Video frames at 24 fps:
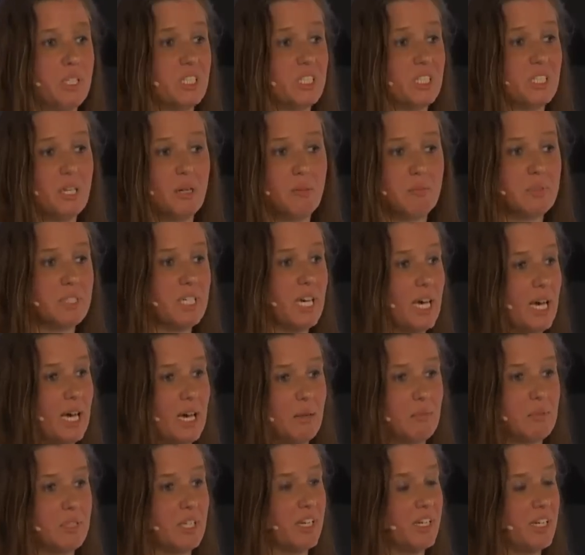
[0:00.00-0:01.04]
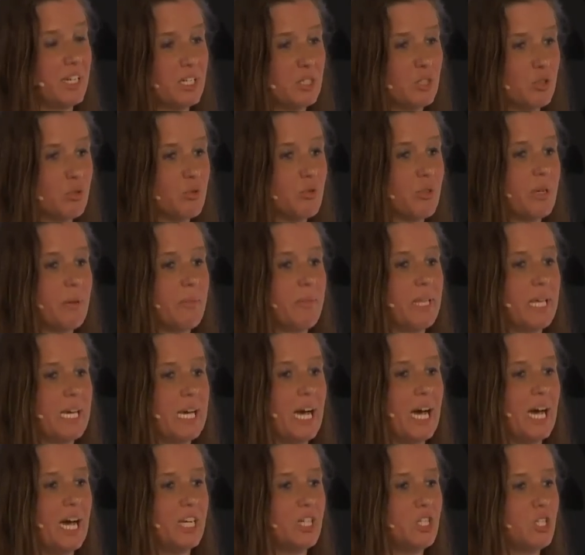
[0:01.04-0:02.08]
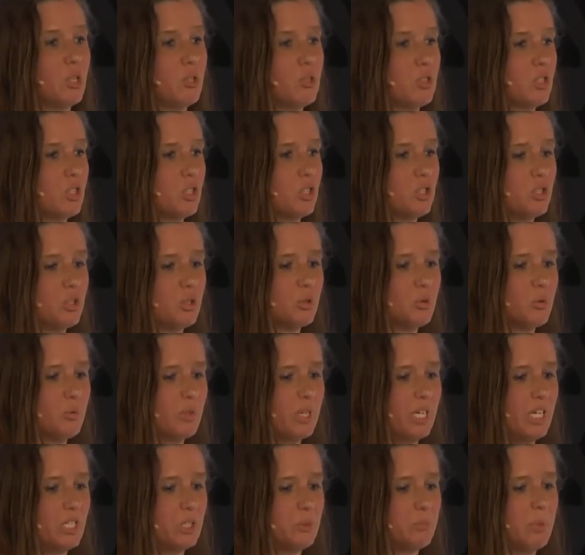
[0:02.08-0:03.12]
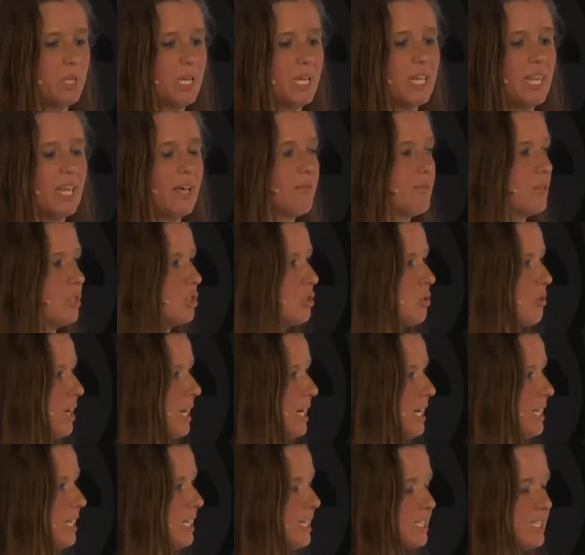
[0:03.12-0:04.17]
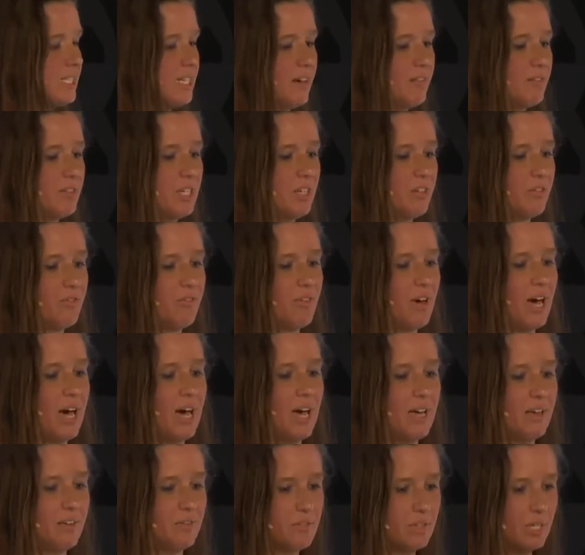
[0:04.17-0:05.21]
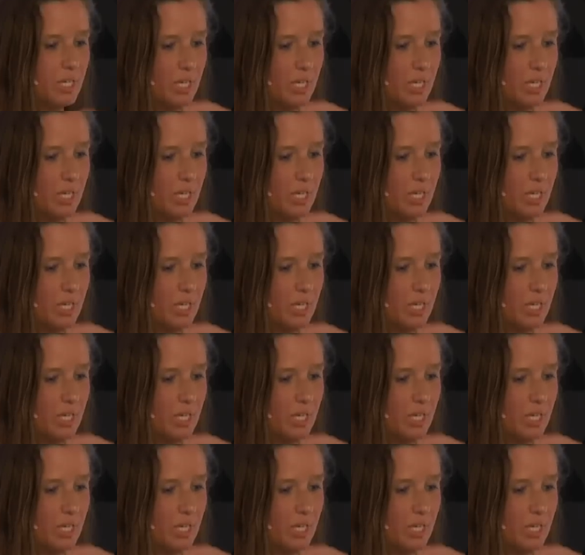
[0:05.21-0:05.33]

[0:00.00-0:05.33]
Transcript: sometimes in extremely high doses to reach blood levels greater than 75.